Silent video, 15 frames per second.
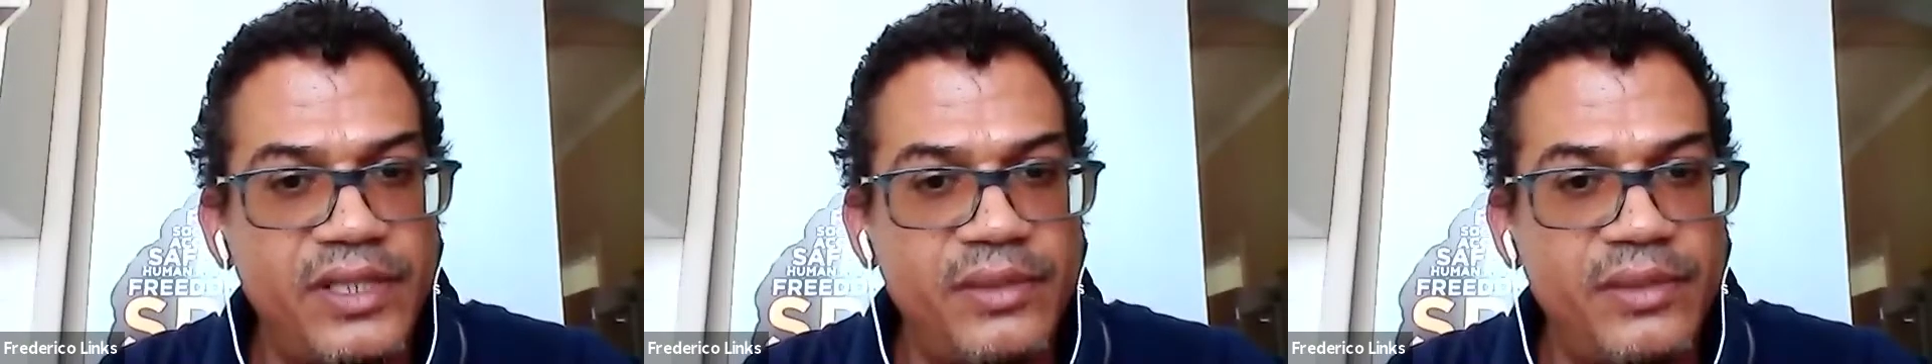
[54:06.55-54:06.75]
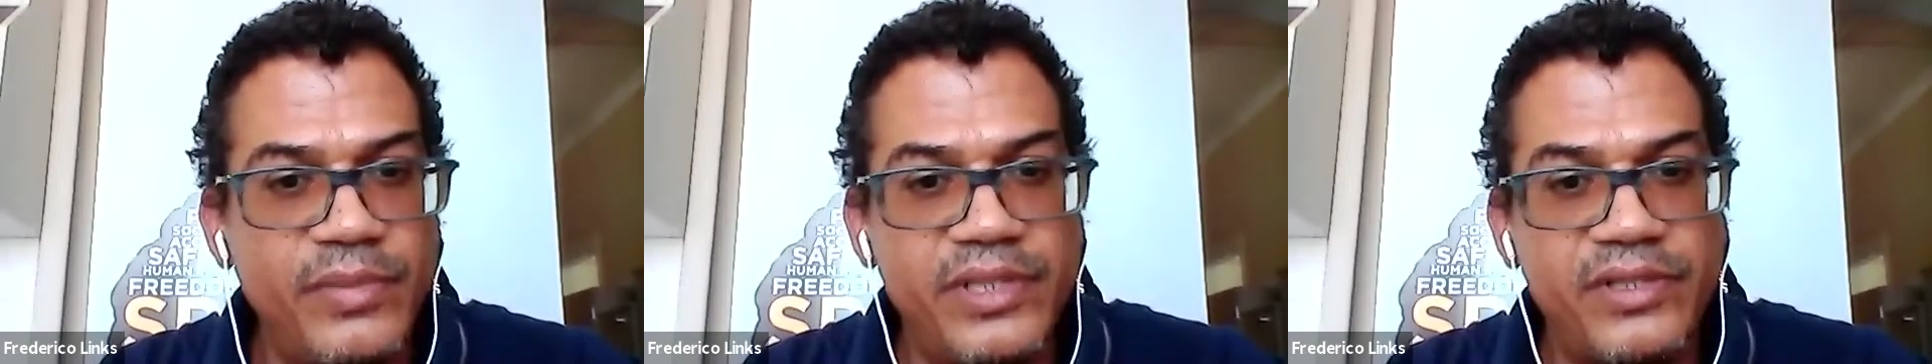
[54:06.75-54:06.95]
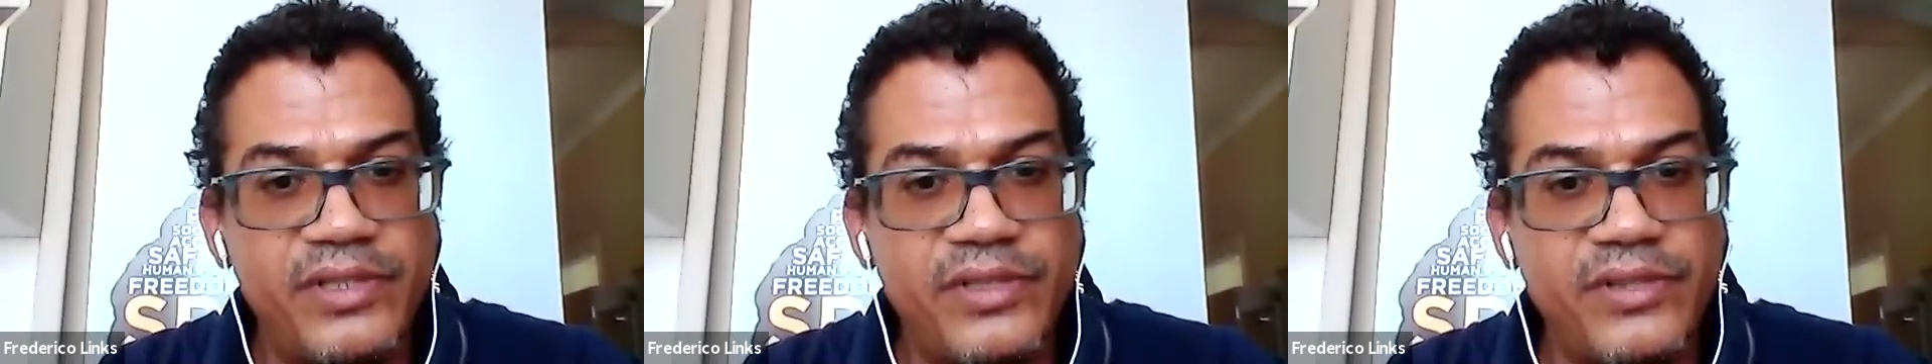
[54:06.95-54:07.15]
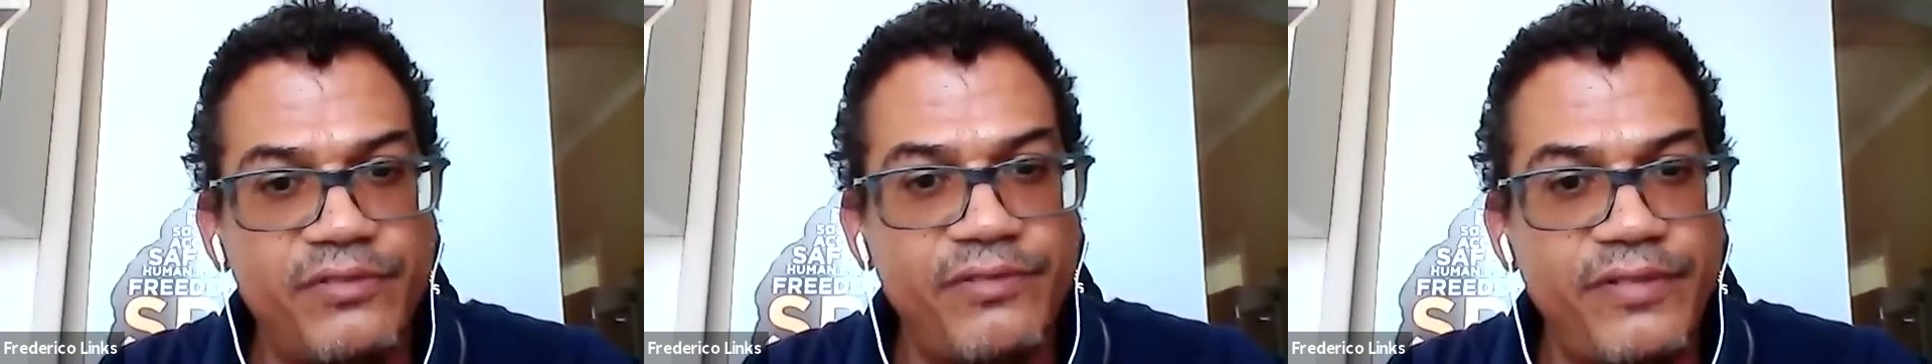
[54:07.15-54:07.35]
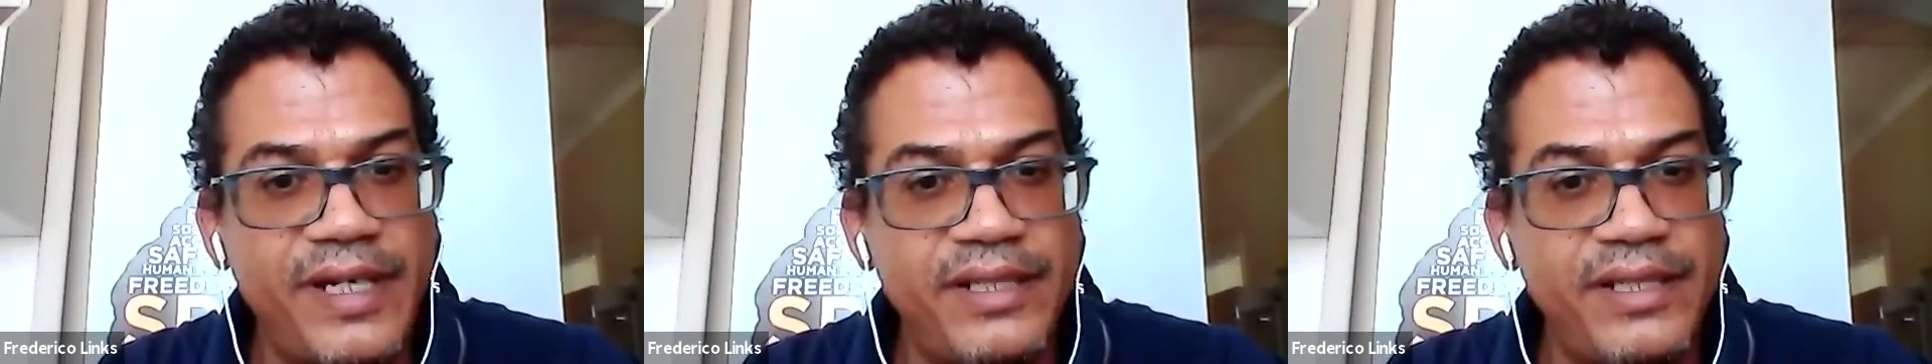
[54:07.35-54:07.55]
the
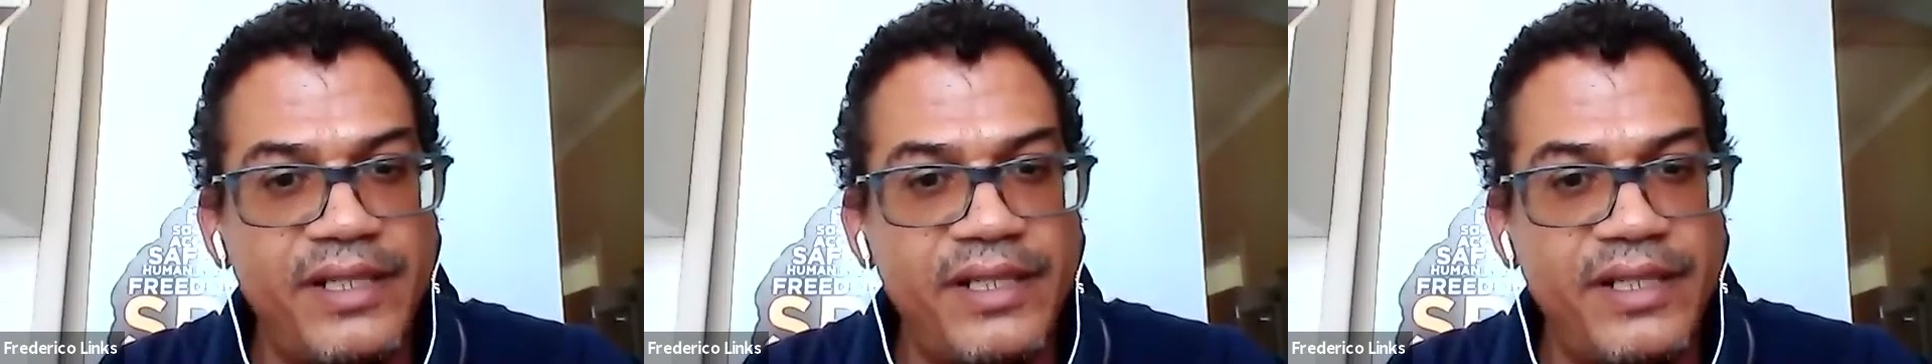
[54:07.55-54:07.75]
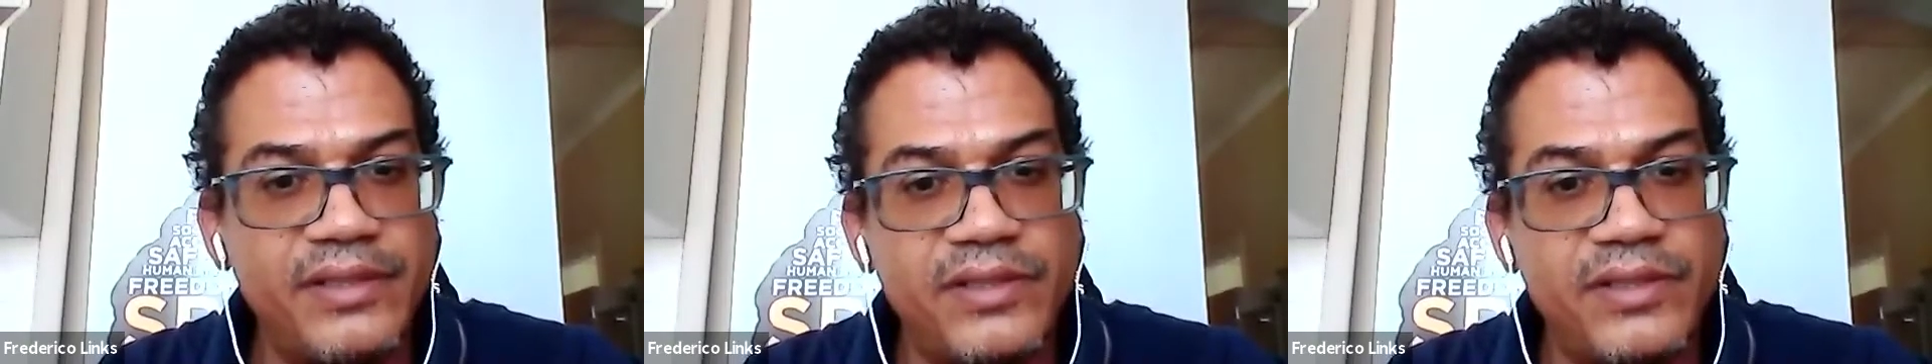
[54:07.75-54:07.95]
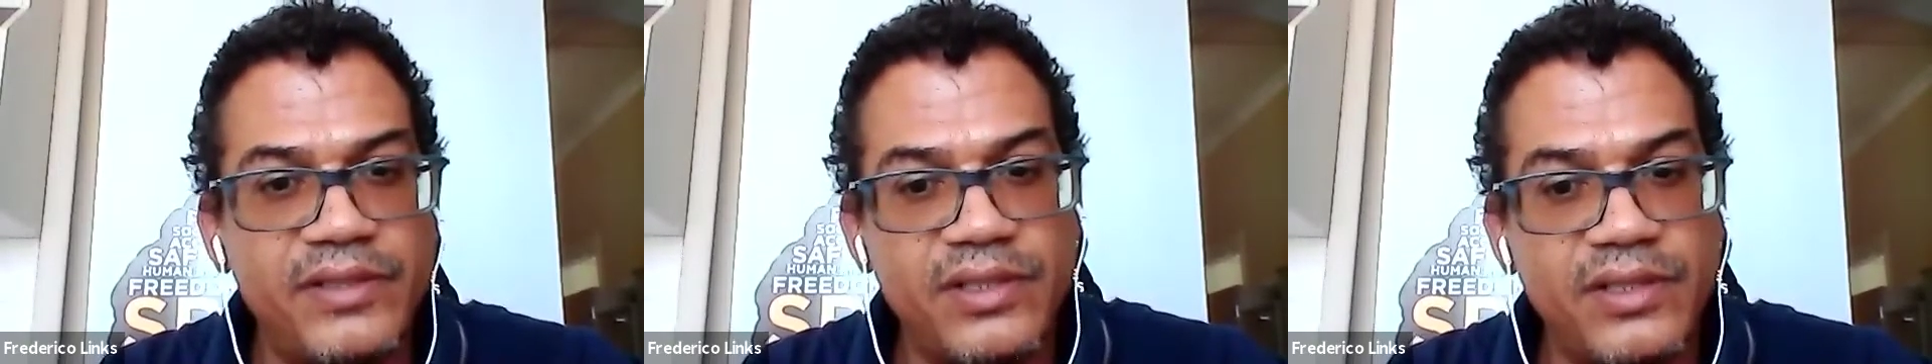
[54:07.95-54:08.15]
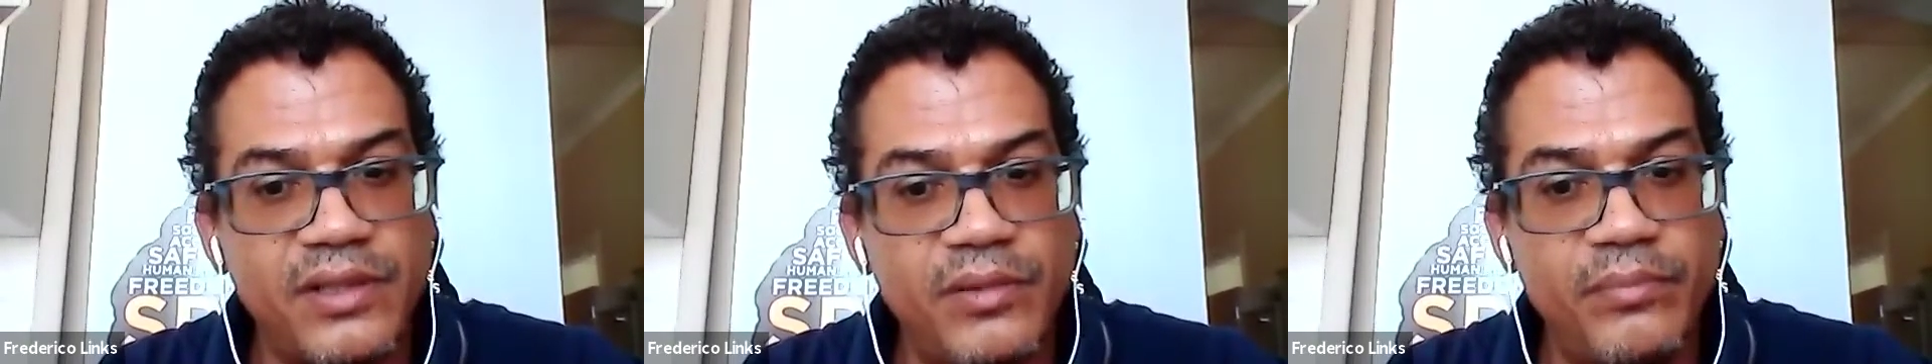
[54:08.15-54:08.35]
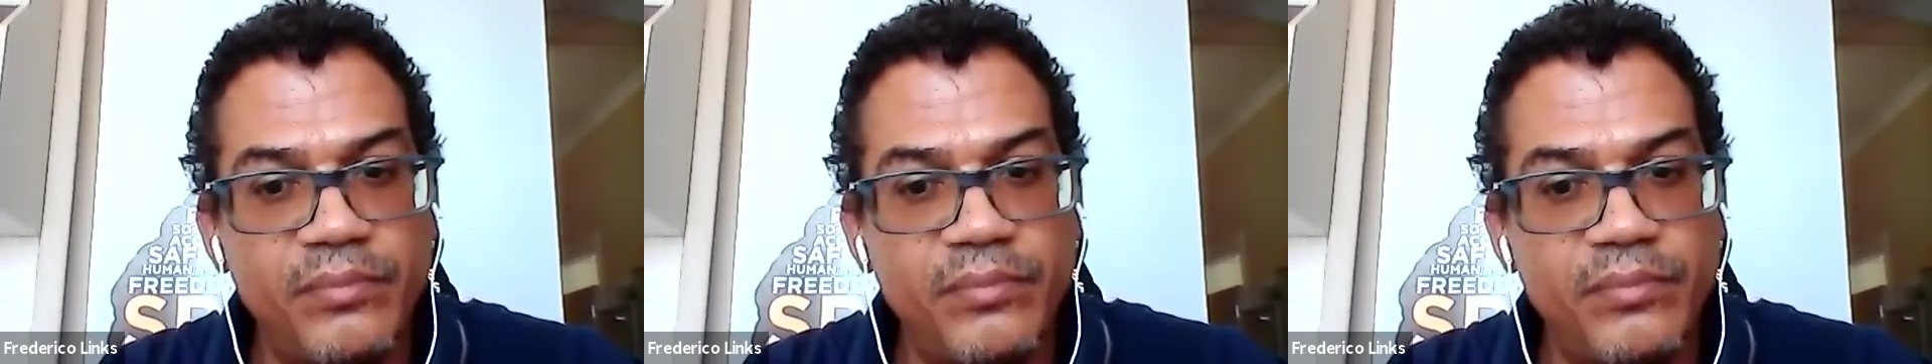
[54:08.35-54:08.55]
Ministry of
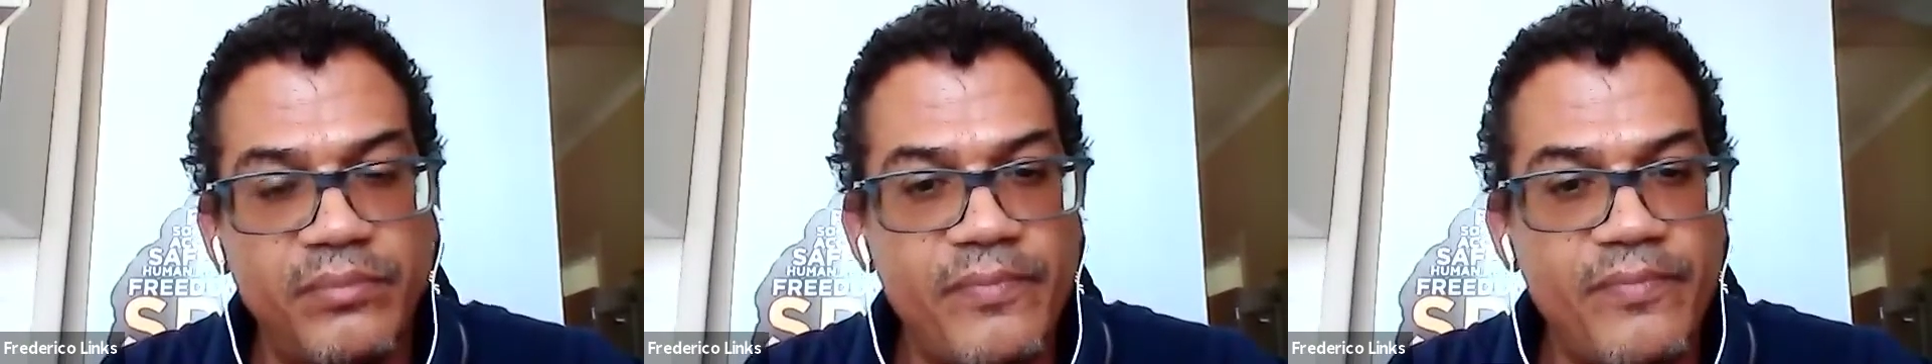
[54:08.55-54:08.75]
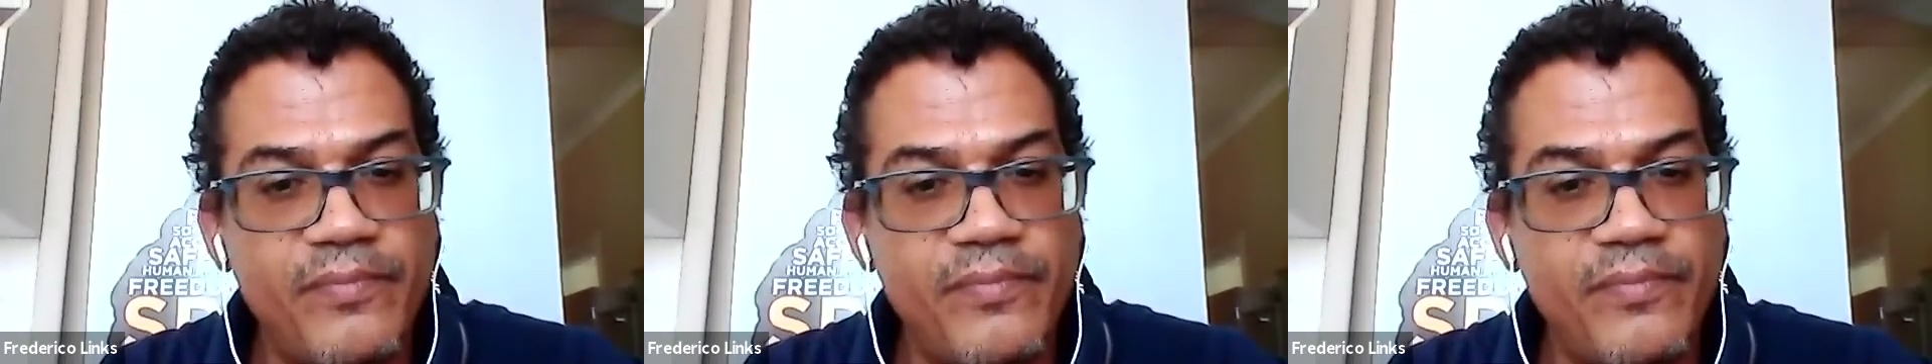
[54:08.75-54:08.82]
Finance